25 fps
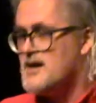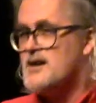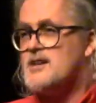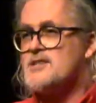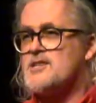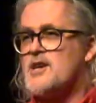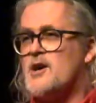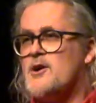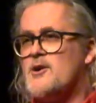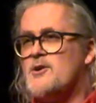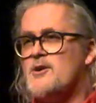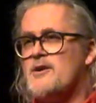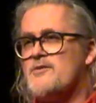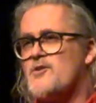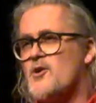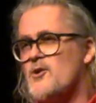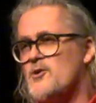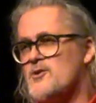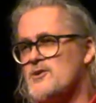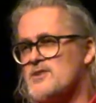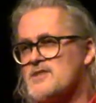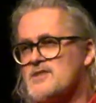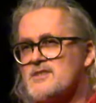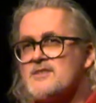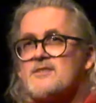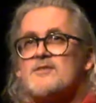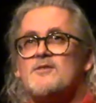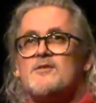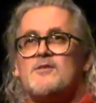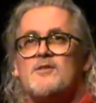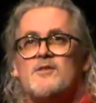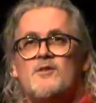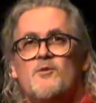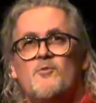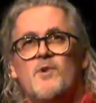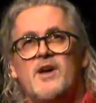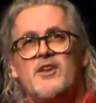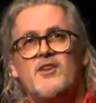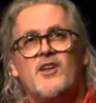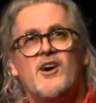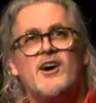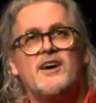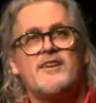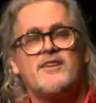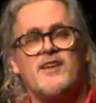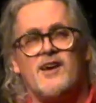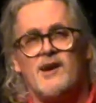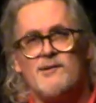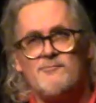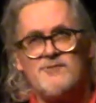So, of course, one
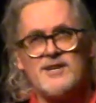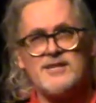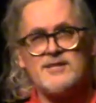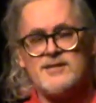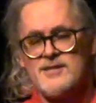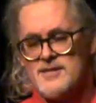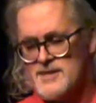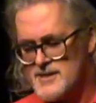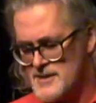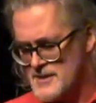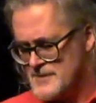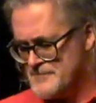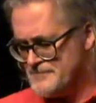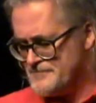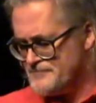night I wondered,